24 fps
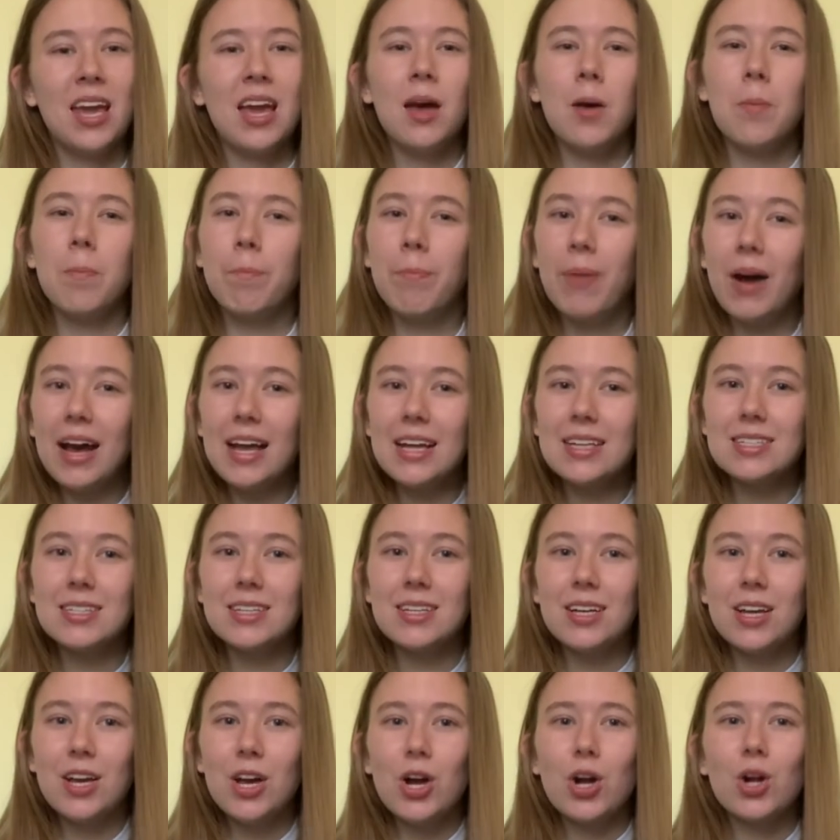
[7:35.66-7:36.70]
But
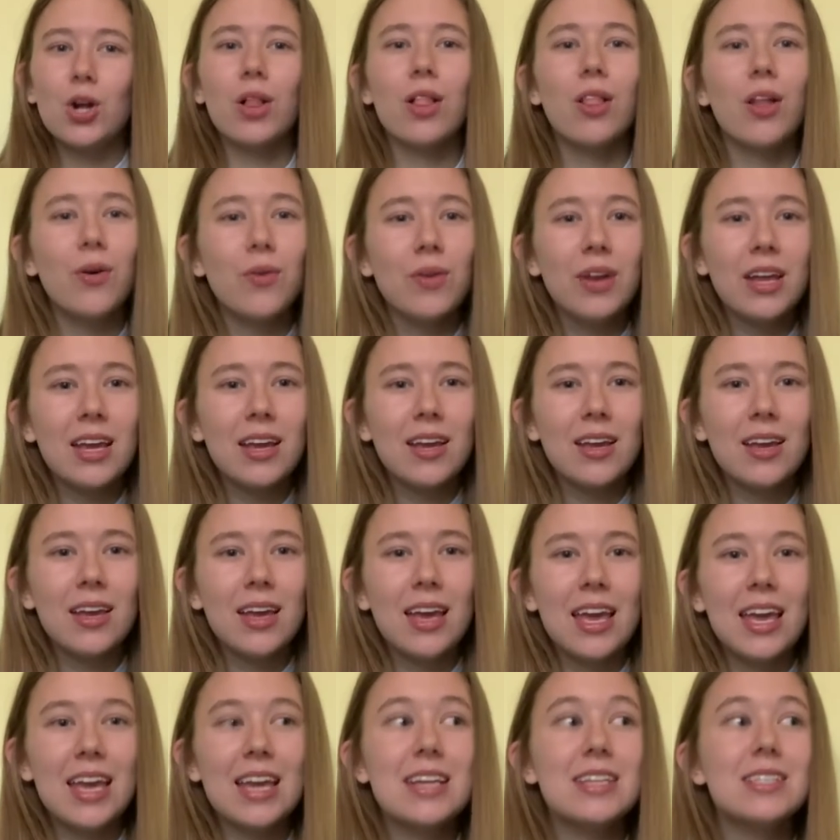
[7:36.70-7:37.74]
cloning
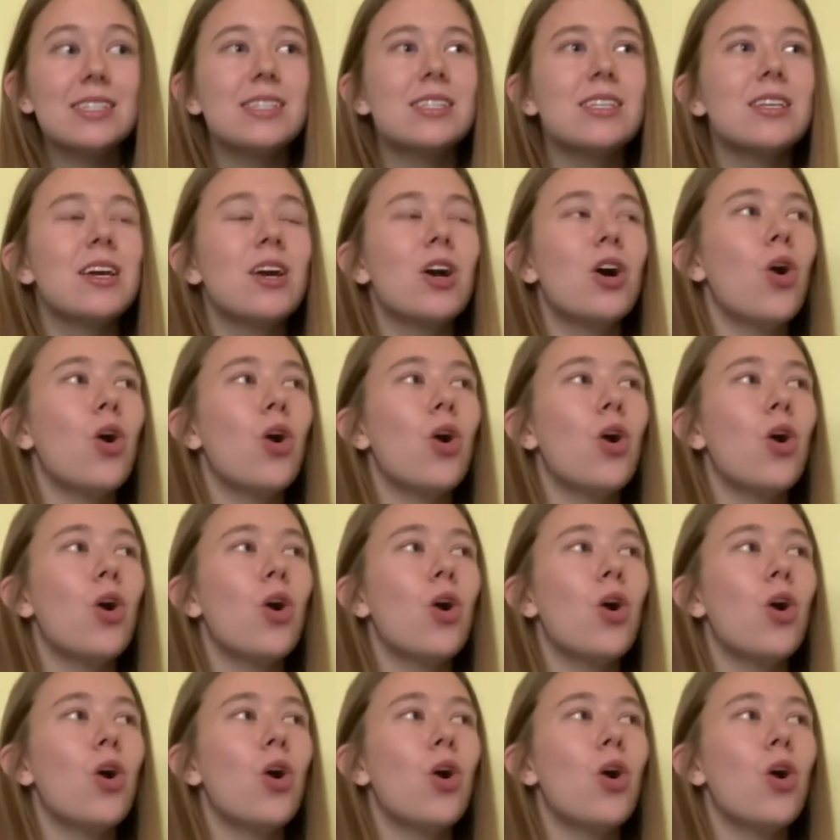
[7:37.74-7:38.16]
is